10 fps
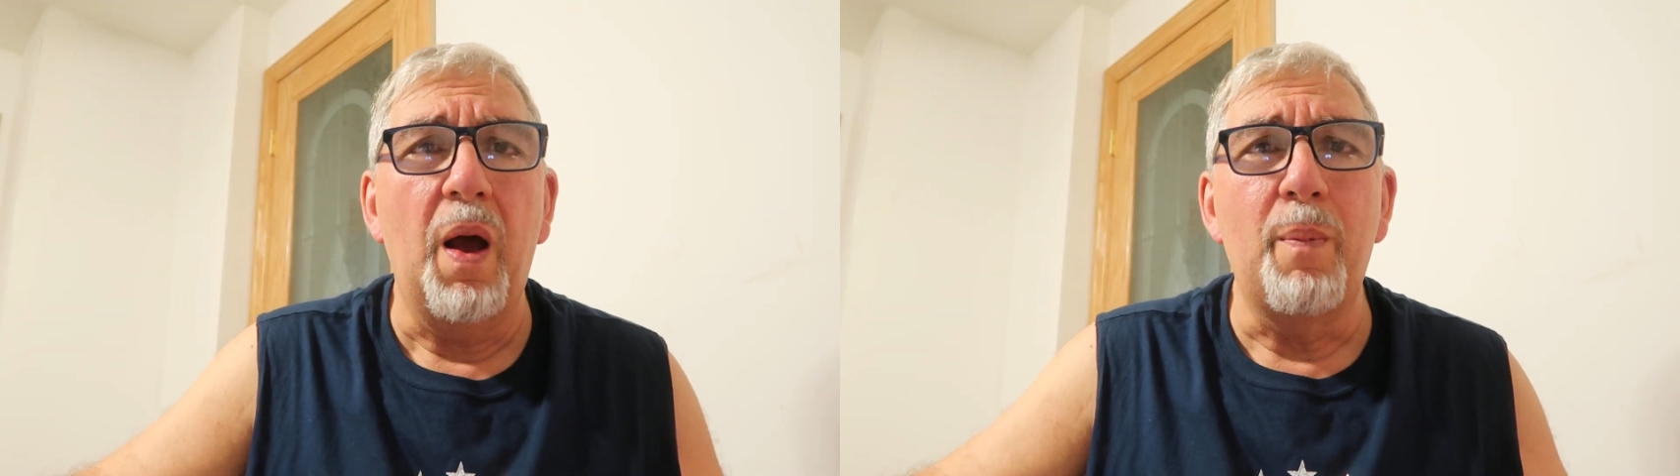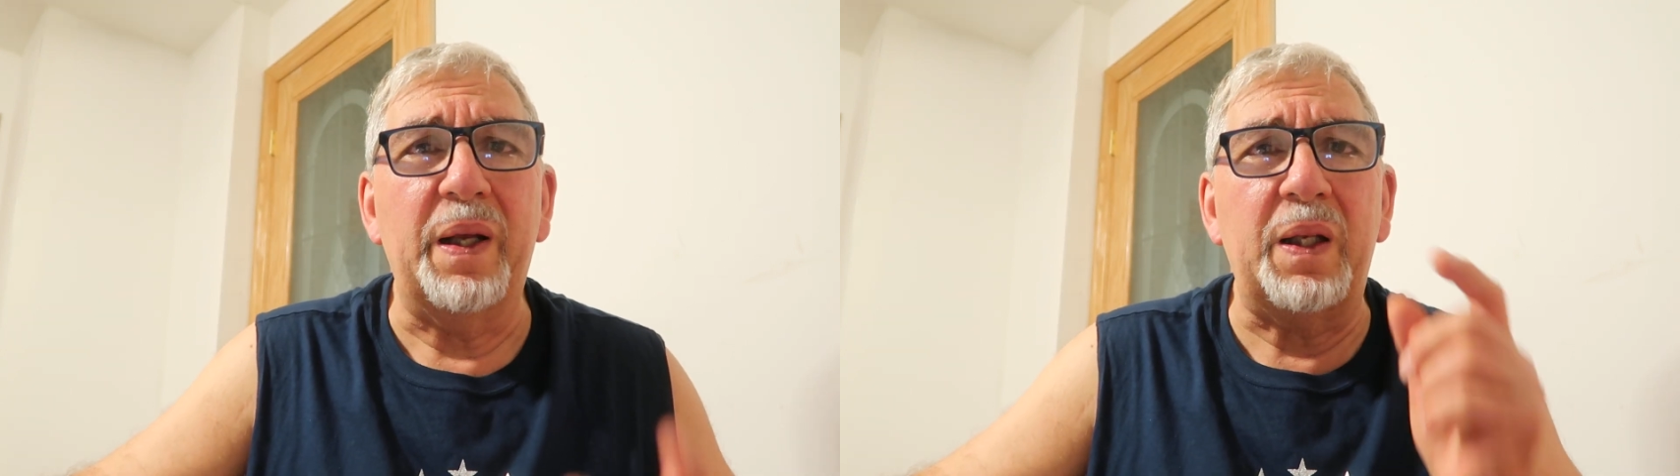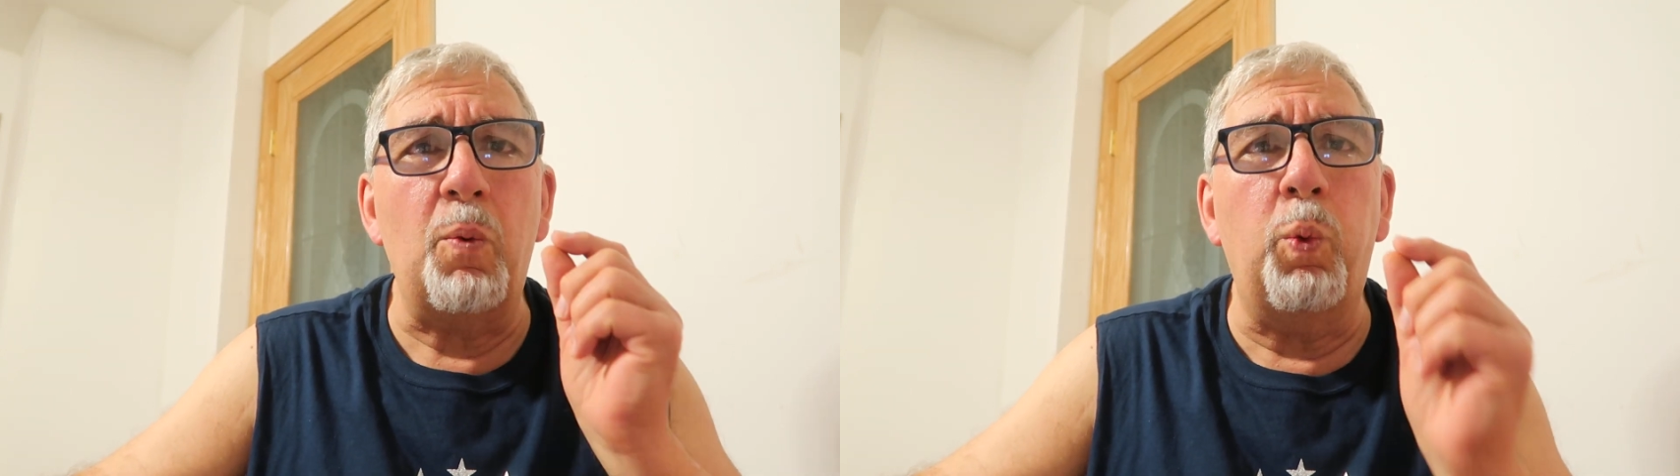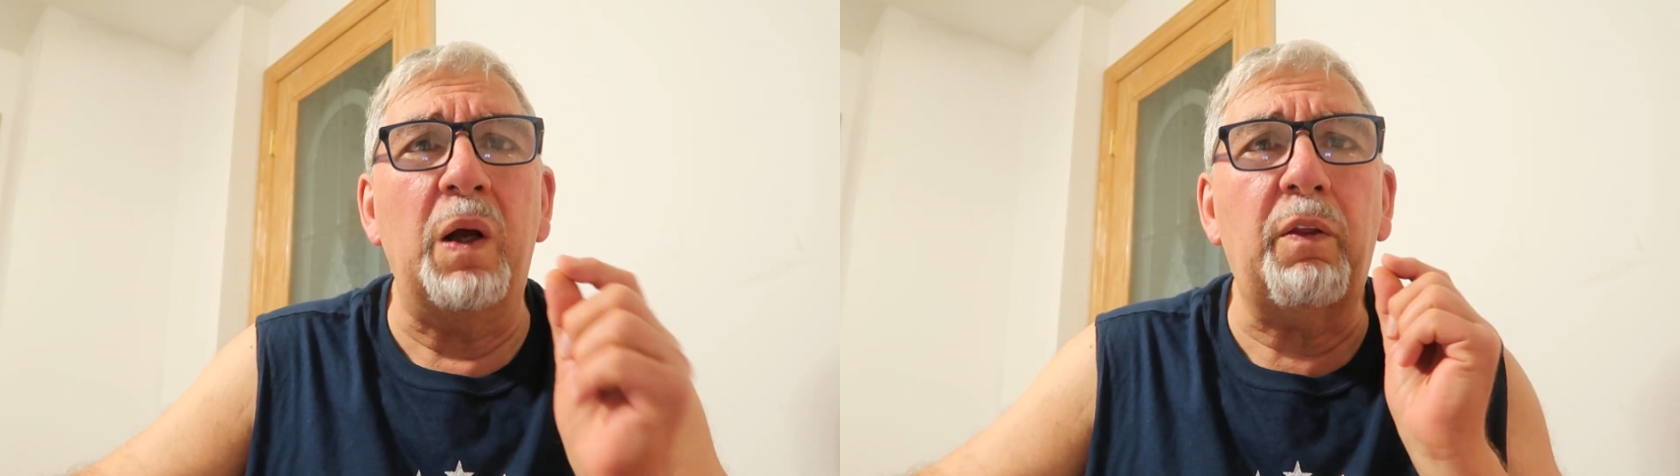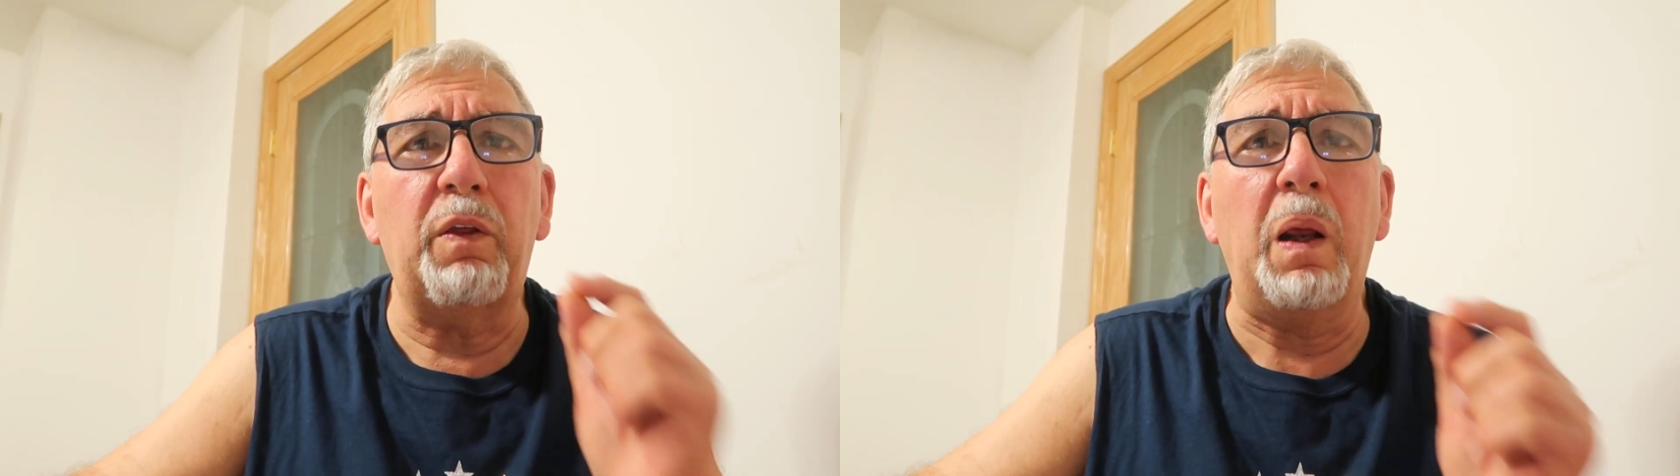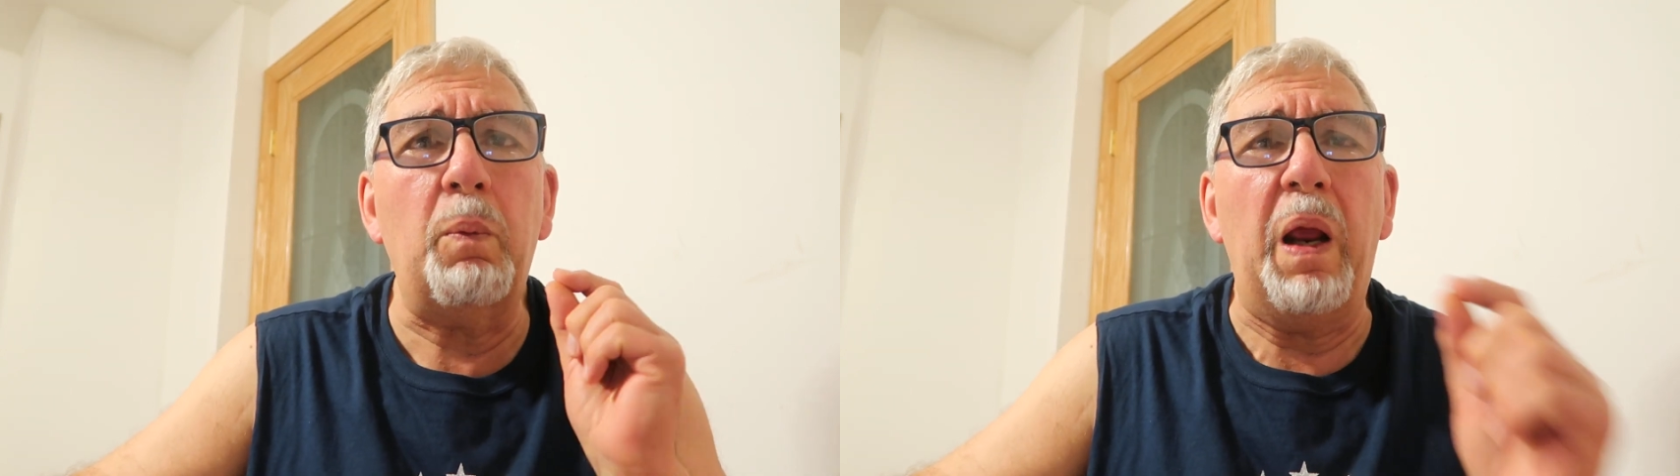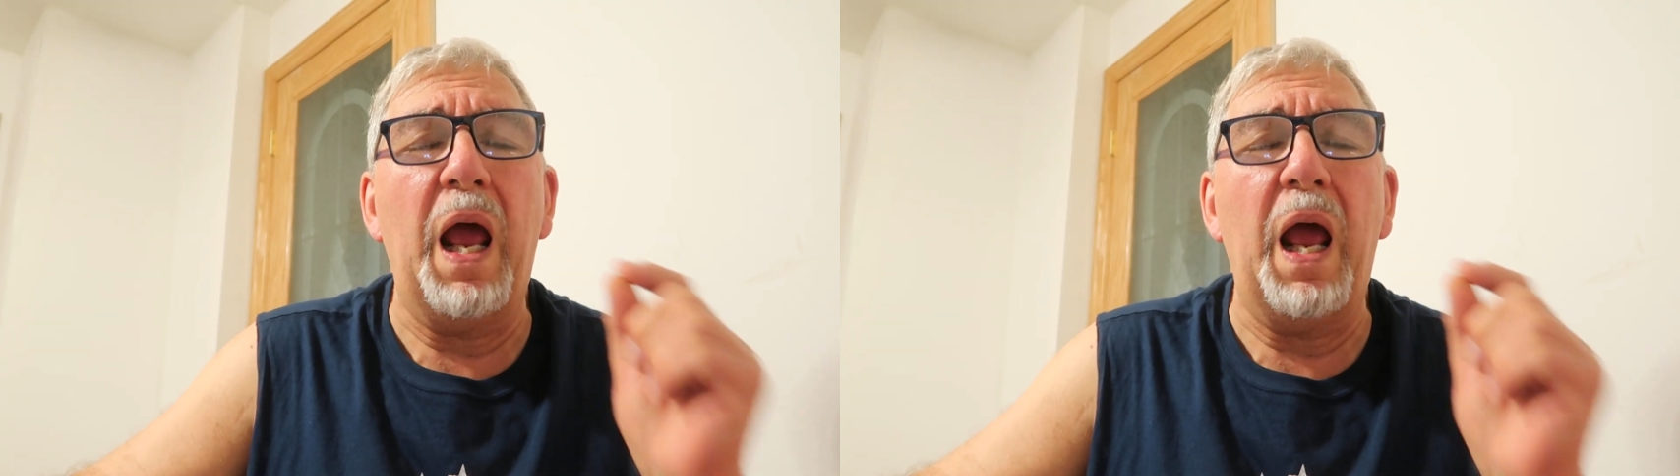but in one thing we